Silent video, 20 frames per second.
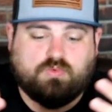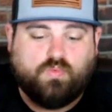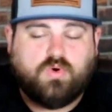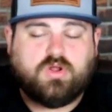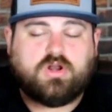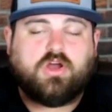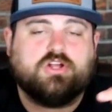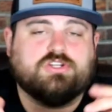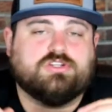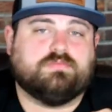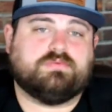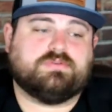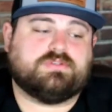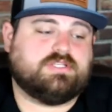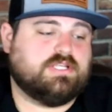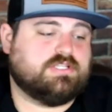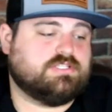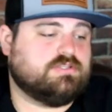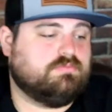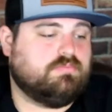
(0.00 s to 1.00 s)

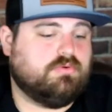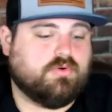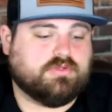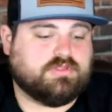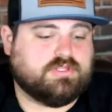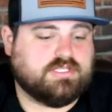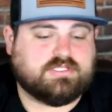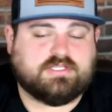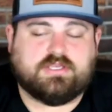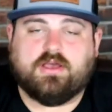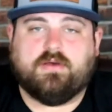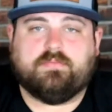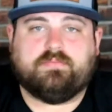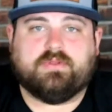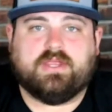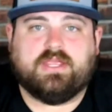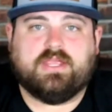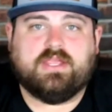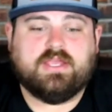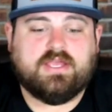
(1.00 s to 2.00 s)
100% support this
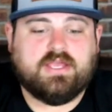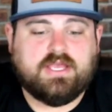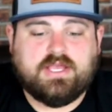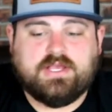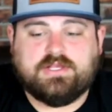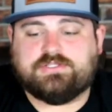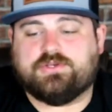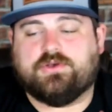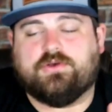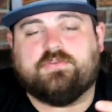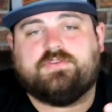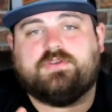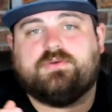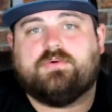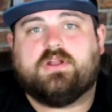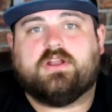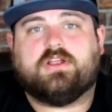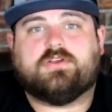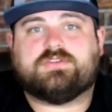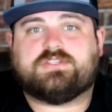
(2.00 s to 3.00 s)
company. So if you
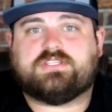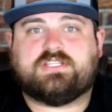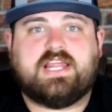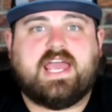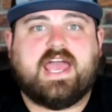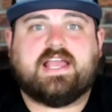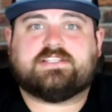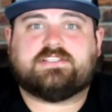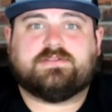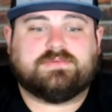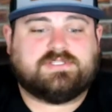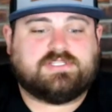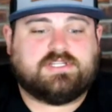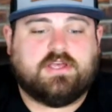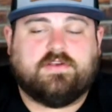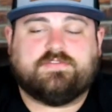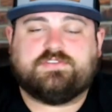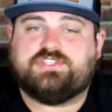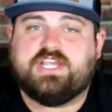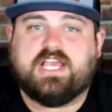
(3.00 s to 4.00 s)
want to go snag some
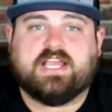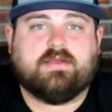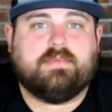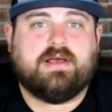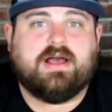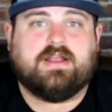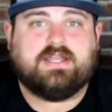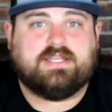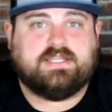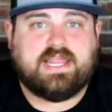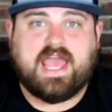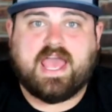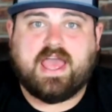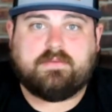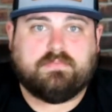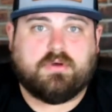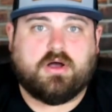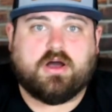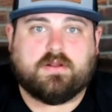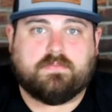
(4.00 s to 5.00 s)
stuff, check them out at
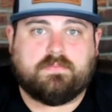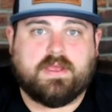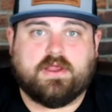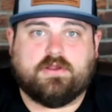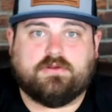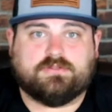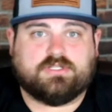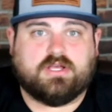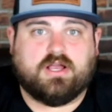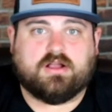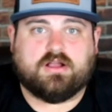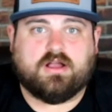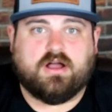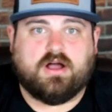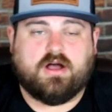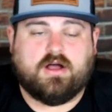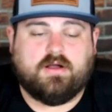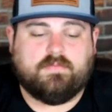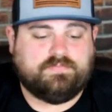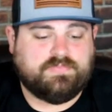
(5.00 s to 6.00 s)

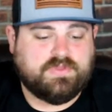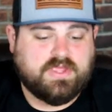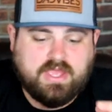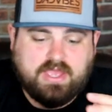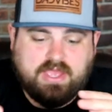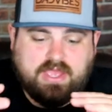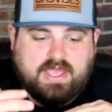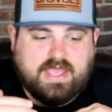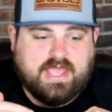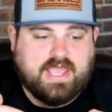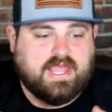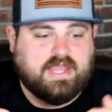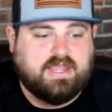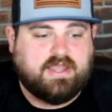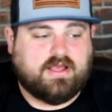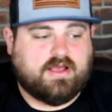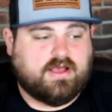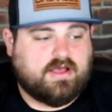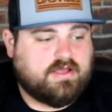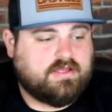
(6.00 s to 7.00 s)
dadbodapparel.com.
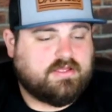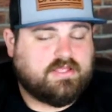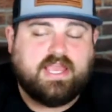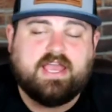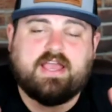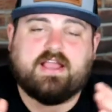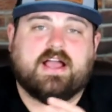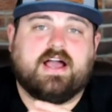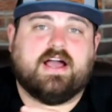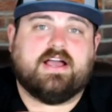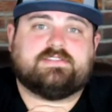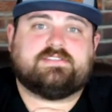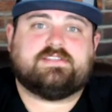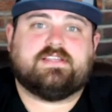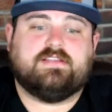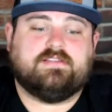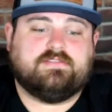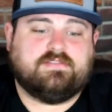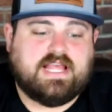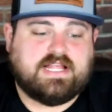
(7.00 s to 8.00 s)
And yeah,
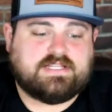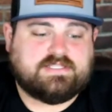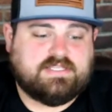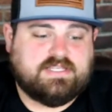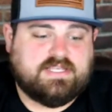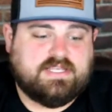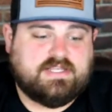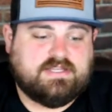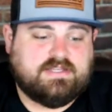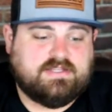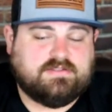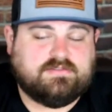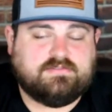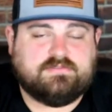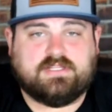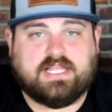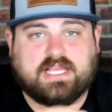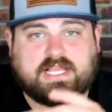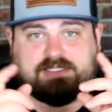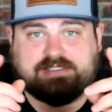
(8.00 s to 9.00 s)
guys, that's it.
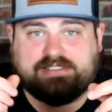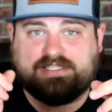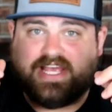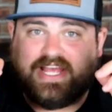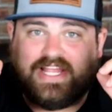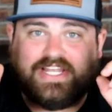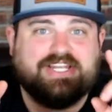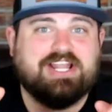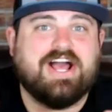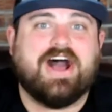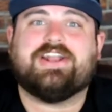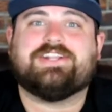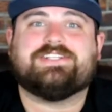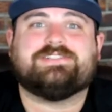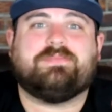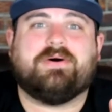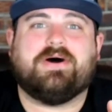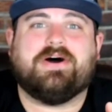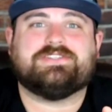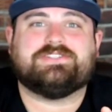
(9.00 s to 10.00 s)
Like I said, not a
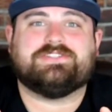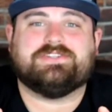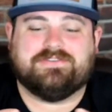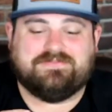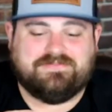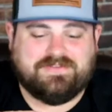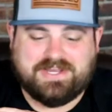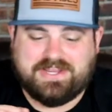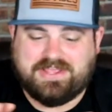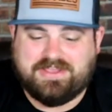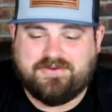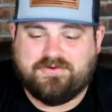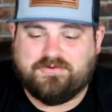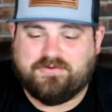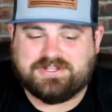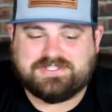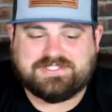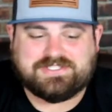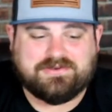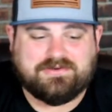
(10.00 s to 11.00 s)
sponsored video
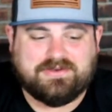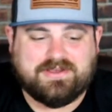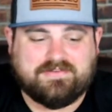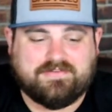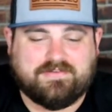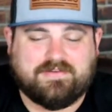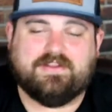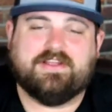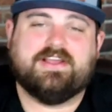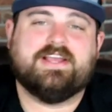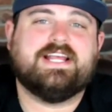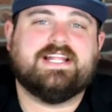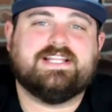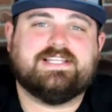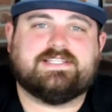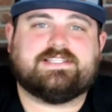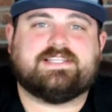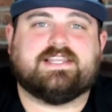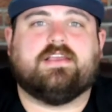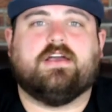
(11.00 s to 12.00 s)
whatsoever,
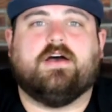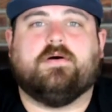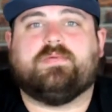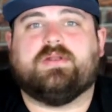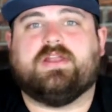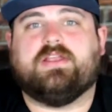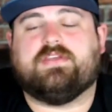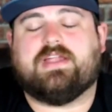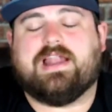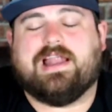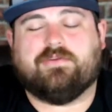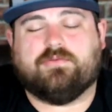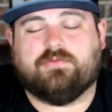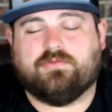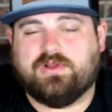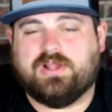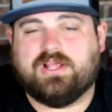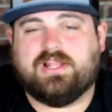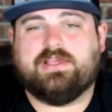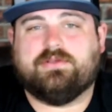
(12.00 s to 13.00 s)
just a company that I
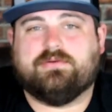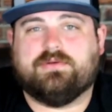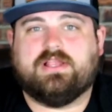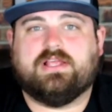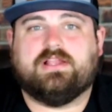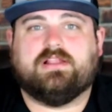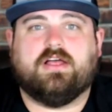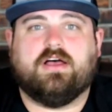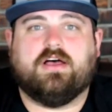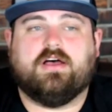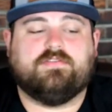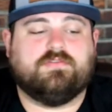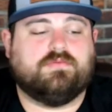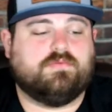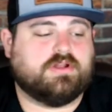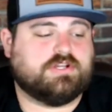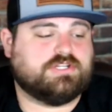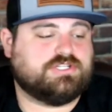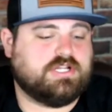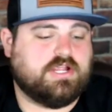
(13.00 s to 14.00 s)
really, really love
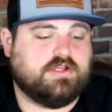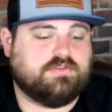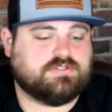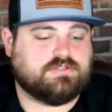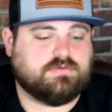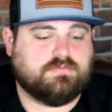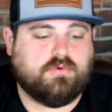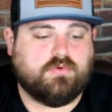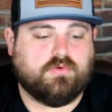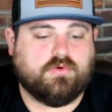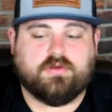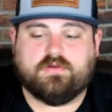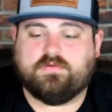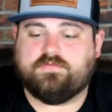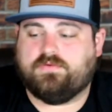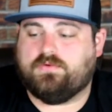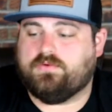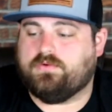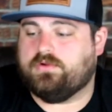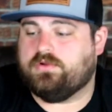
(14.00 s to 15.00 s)
and want to share the
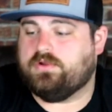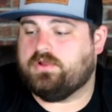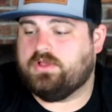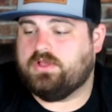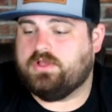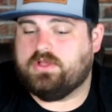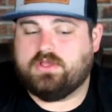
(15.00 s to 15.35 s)
support for.